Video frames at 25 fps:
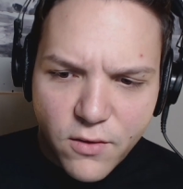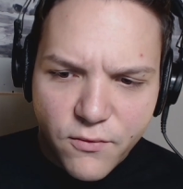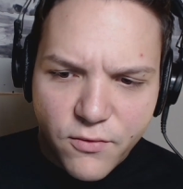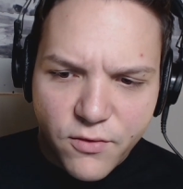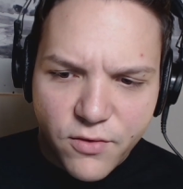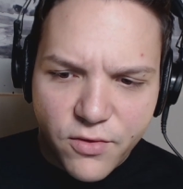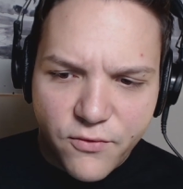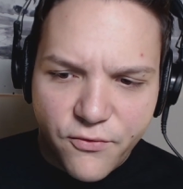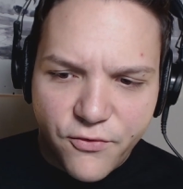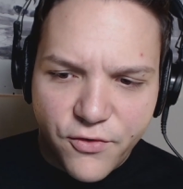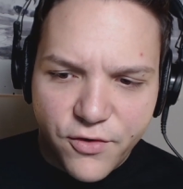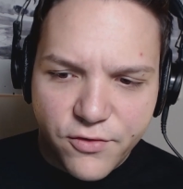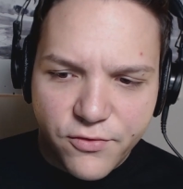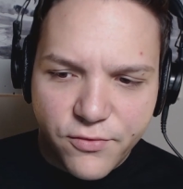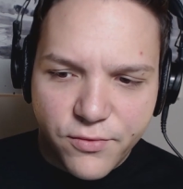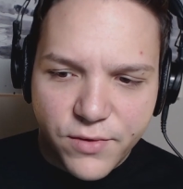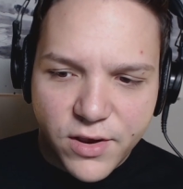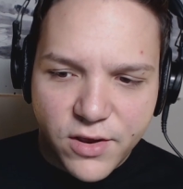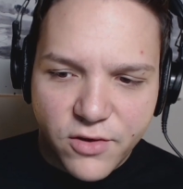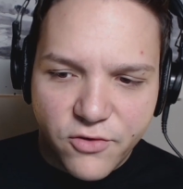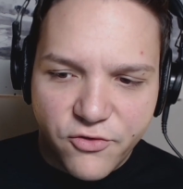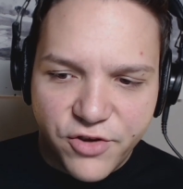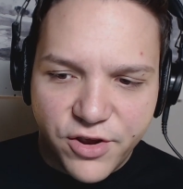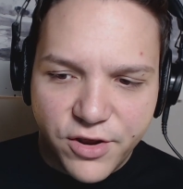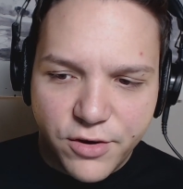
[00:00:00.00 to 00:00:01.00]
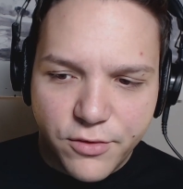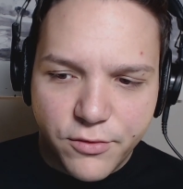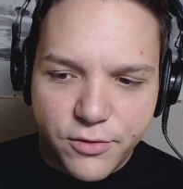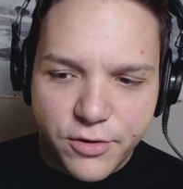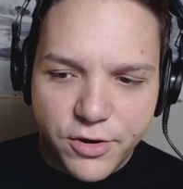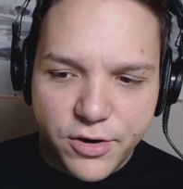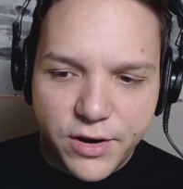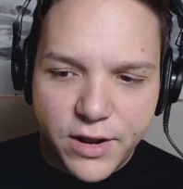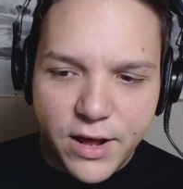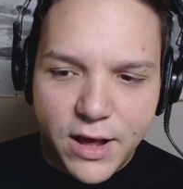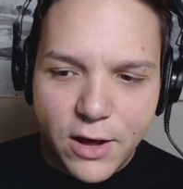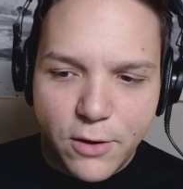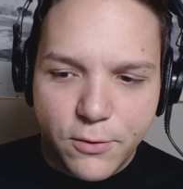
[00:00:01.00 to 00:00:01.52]
for the first week of
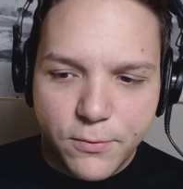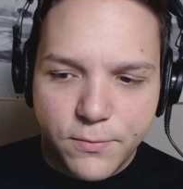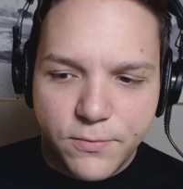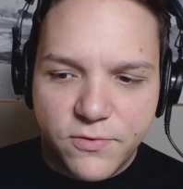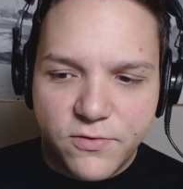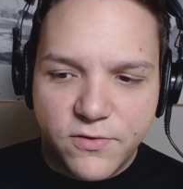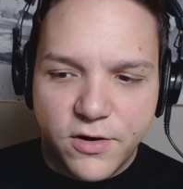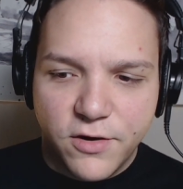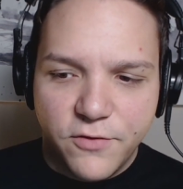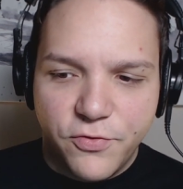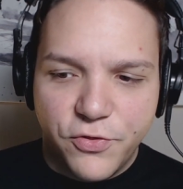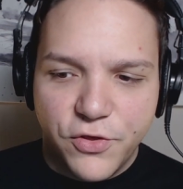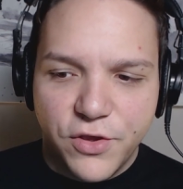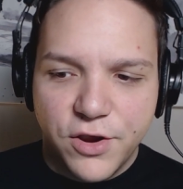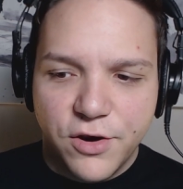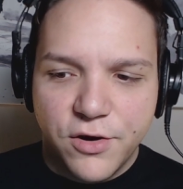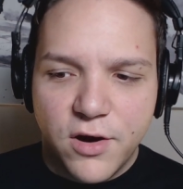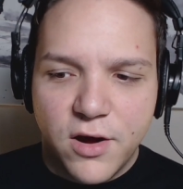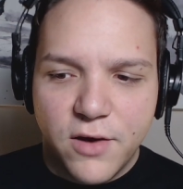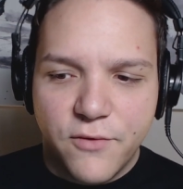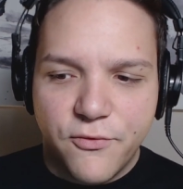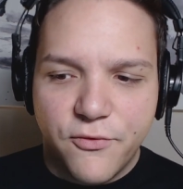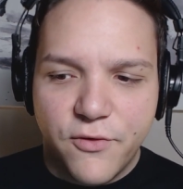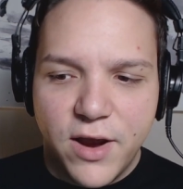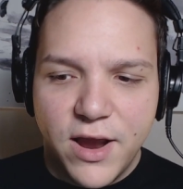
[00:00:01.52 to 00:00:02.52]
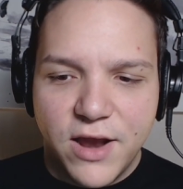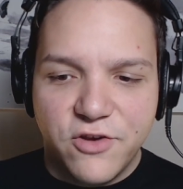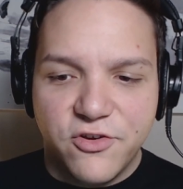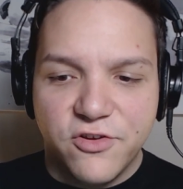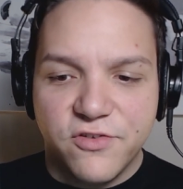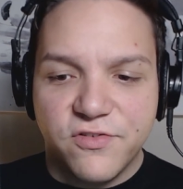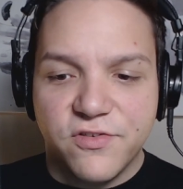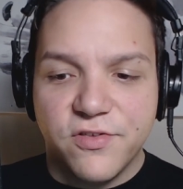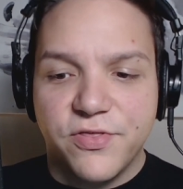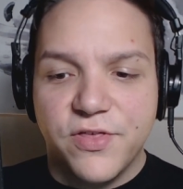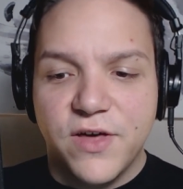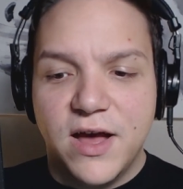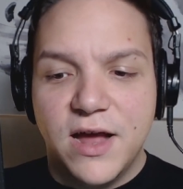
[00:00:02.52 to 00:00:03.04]
January to help start the year off right?
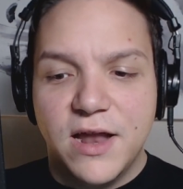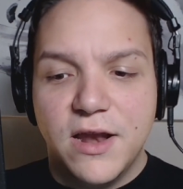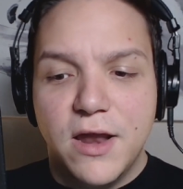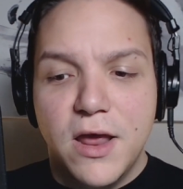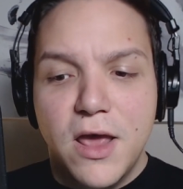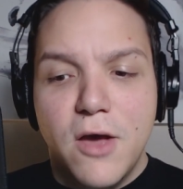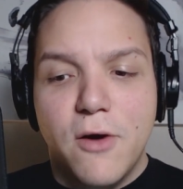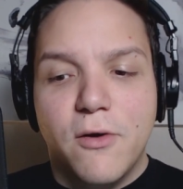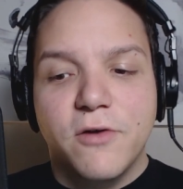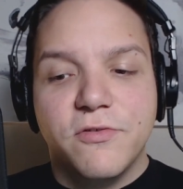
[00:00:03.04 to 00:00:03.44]
Just a thought.